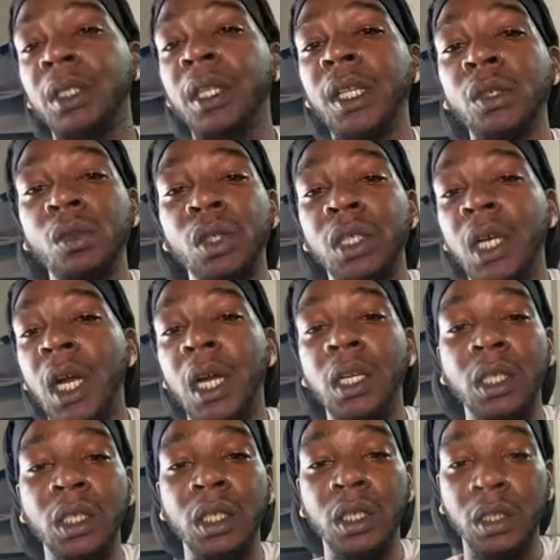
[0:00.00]
they were
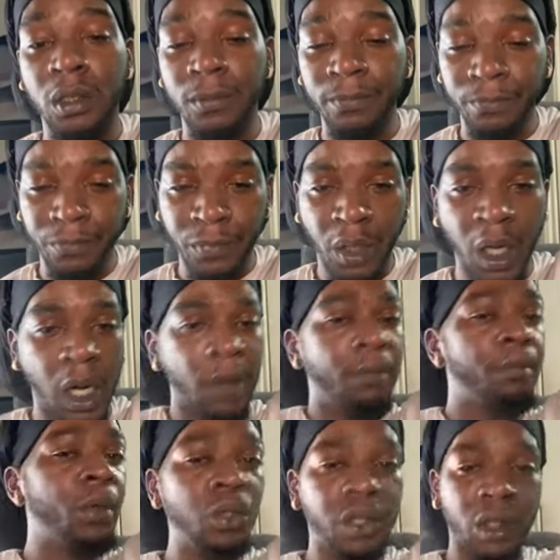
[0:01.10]
our uh our uh,
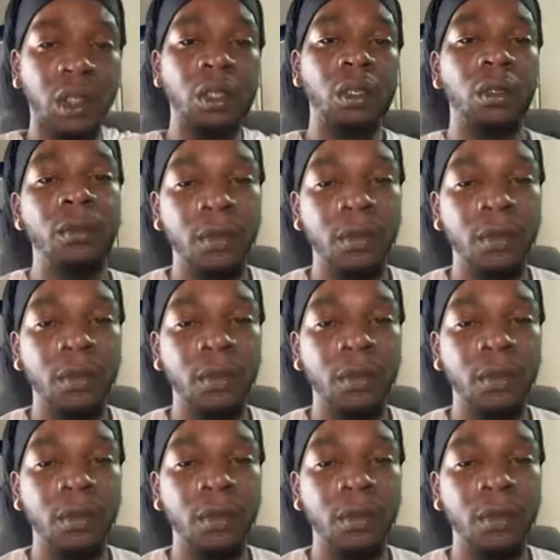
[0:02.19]
boost up.